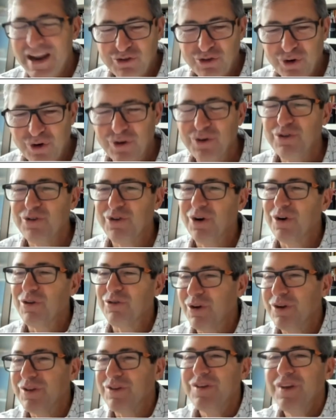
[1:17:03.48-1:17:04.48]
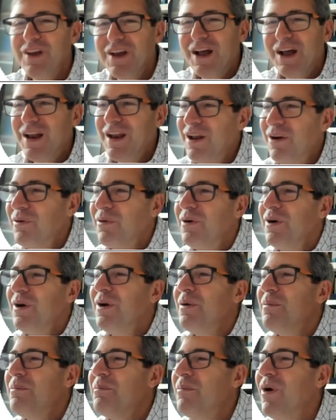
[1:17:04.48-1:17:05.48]
actual journal. So it's a little
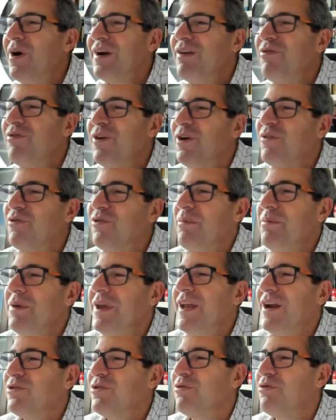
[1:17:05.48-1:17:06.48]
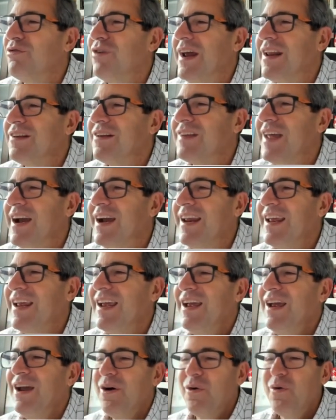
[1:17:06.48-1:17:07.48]
more difficult for me here to find exactly
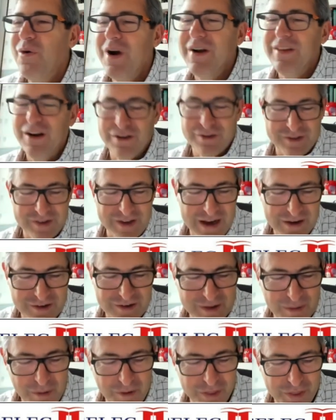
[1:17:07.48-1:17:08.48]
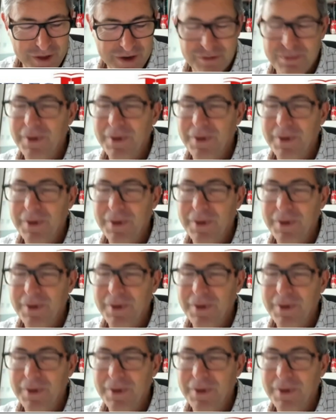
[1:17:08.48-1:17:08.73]
where they're saying some of the things.